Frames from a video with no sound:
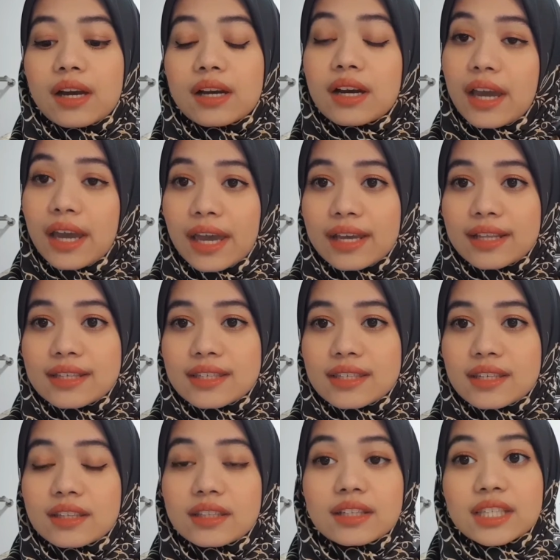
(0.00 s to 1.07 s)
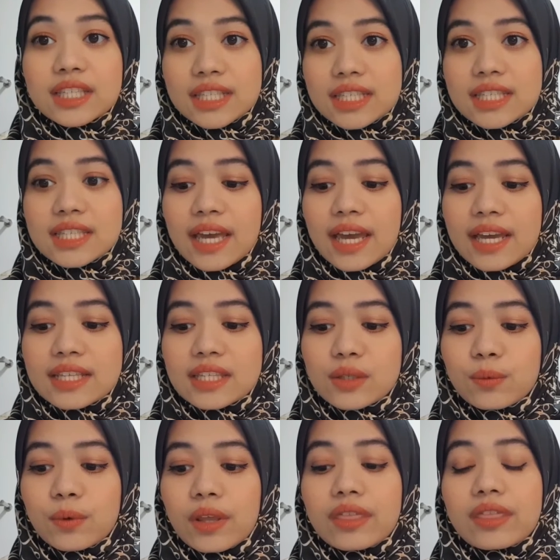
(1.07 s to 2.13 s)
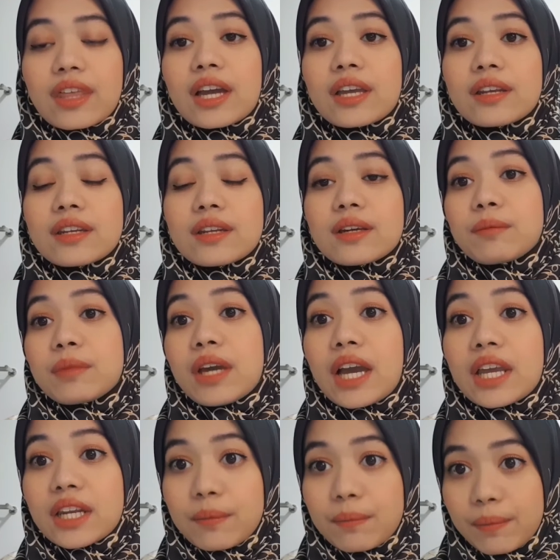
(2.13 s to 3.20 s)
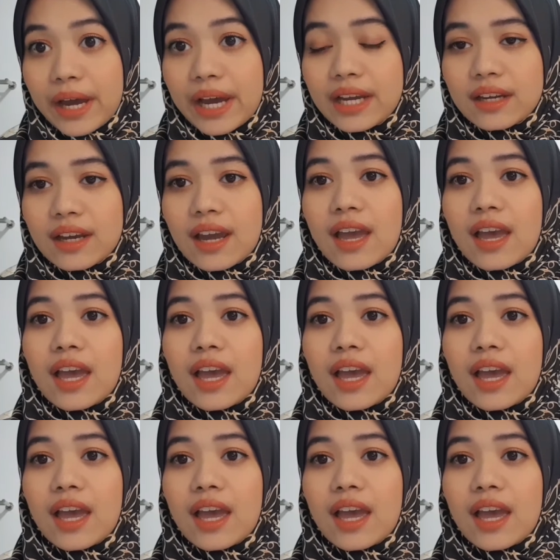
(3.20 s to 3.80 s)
her hands, the deceased's hands were tied behind her back,